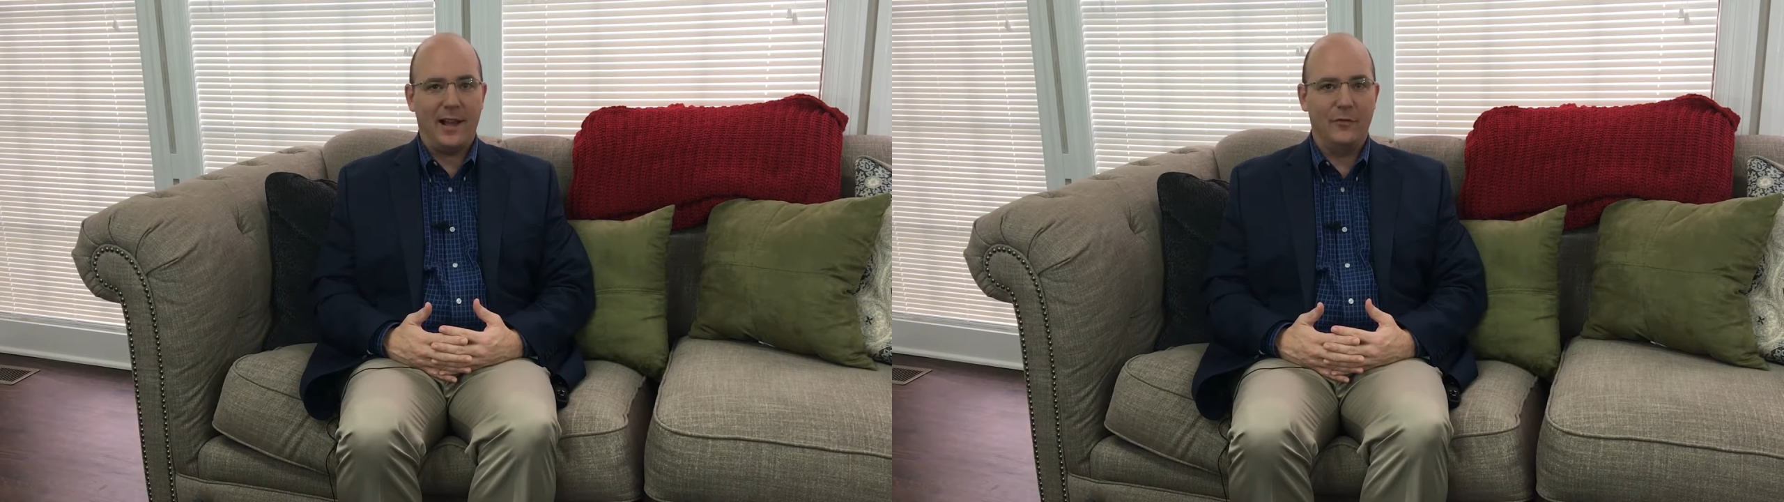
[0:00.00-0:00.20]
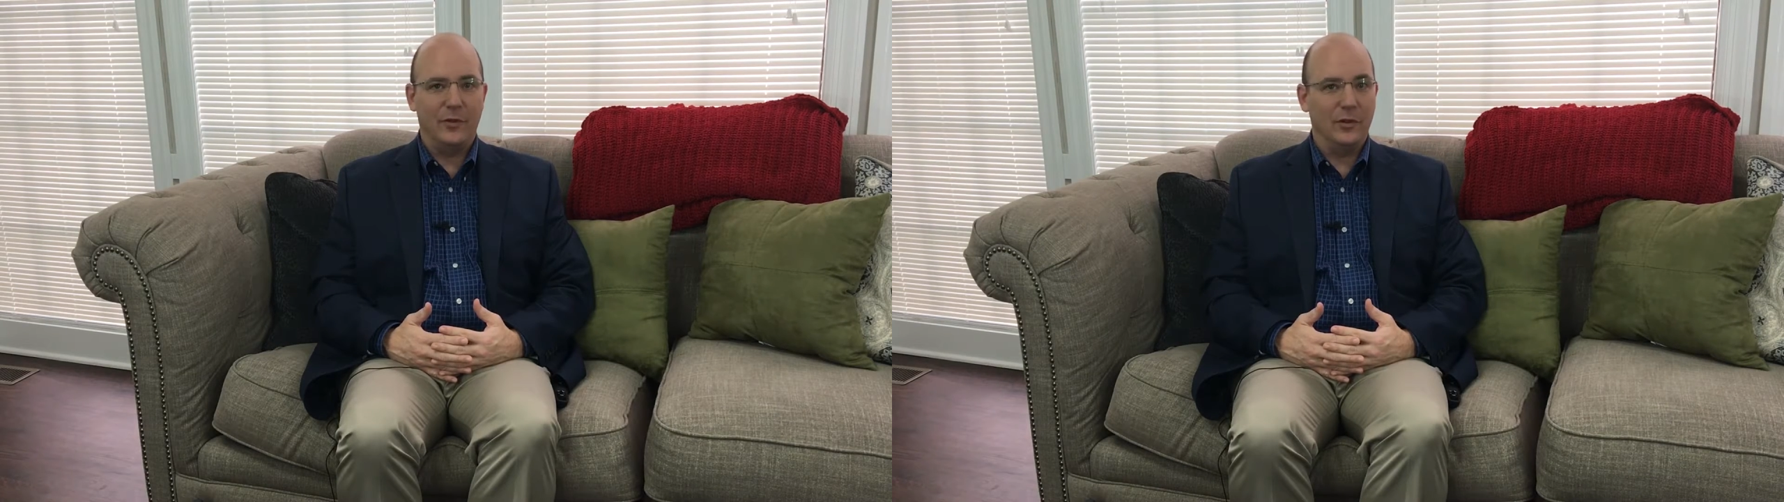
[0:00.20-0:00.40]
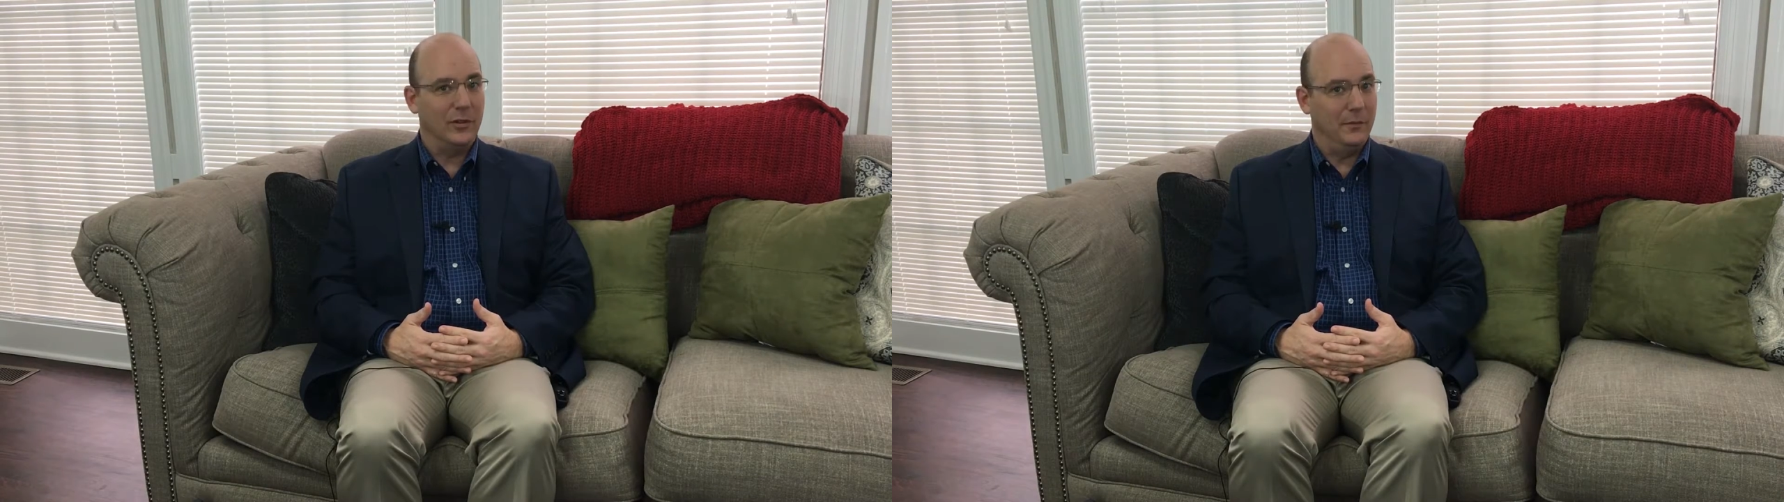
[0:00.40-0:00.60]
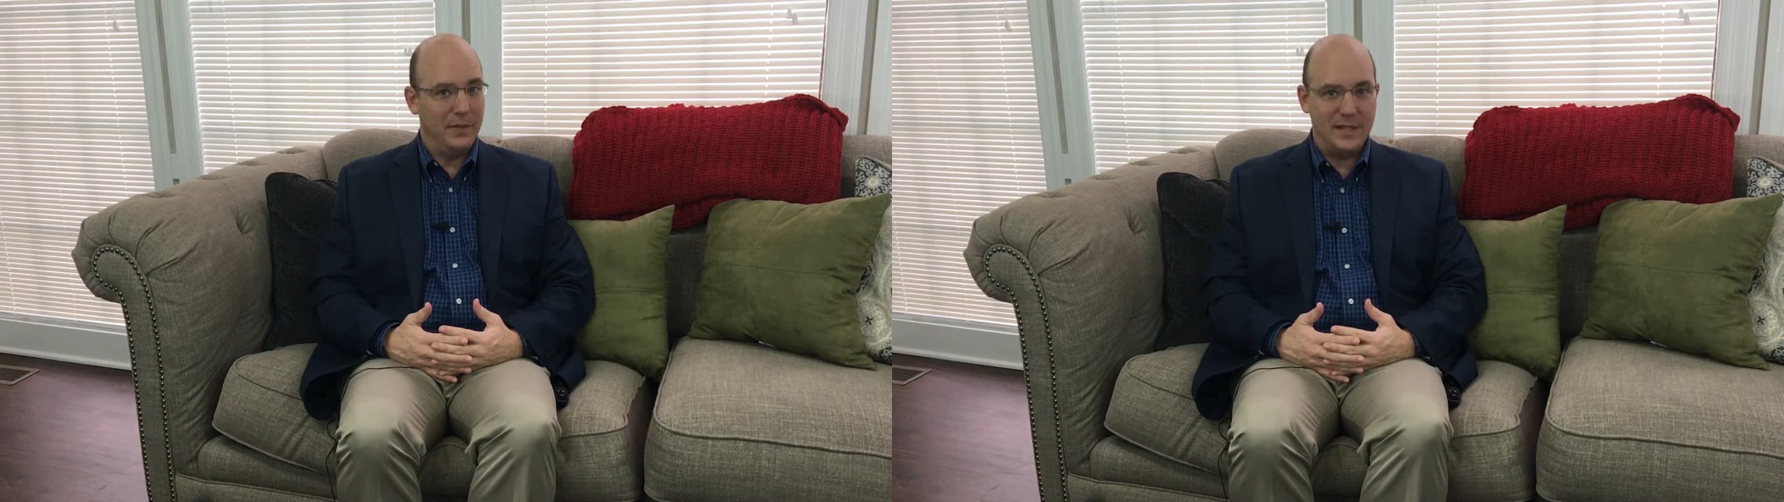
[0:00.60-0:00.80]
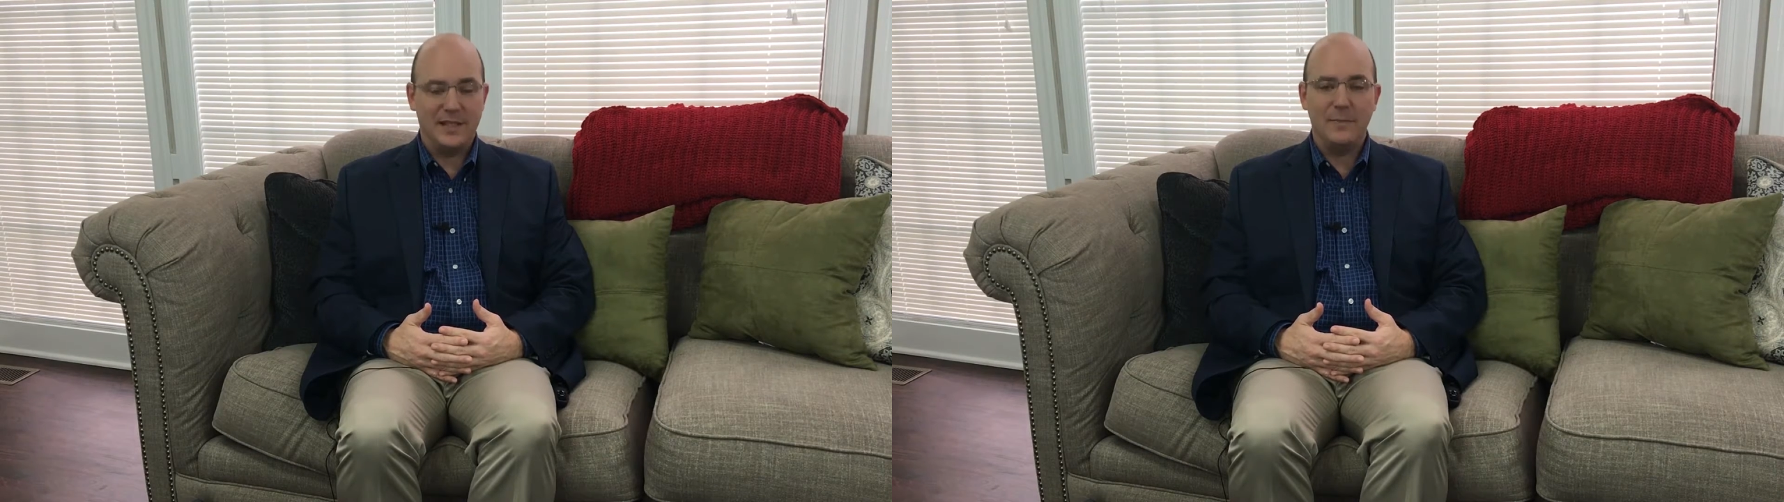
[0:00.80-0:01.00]
Advil, or
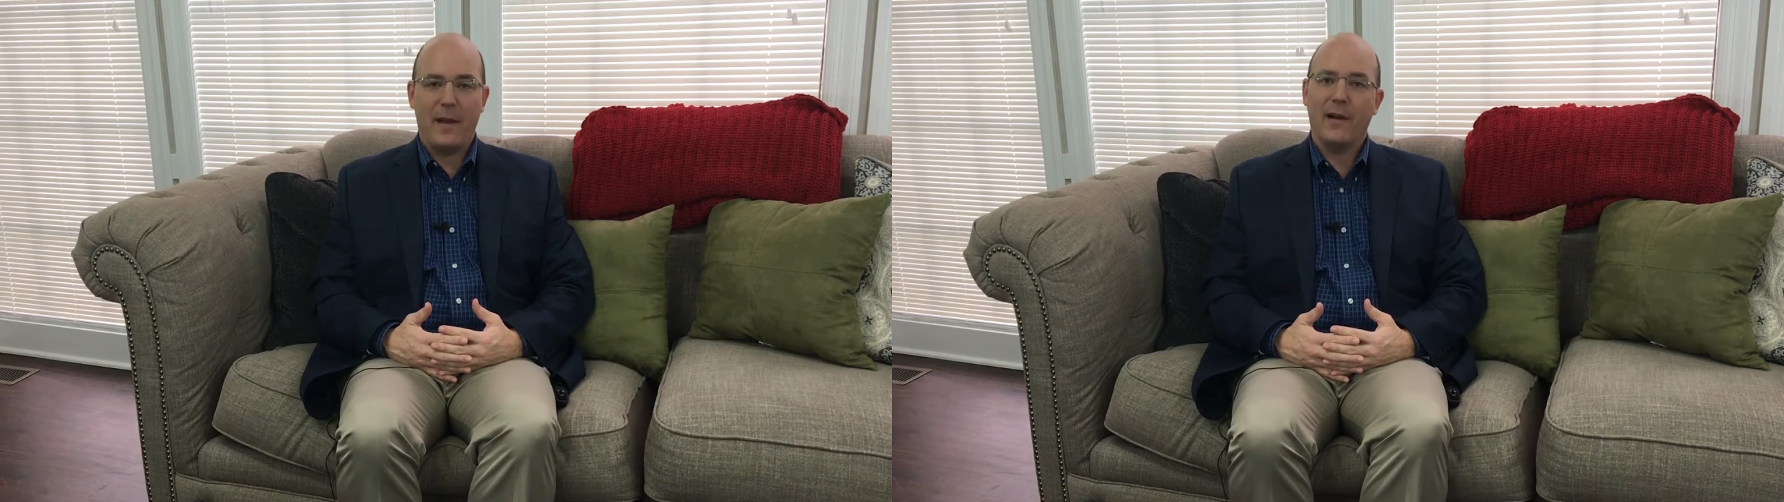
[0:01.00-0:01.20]
BC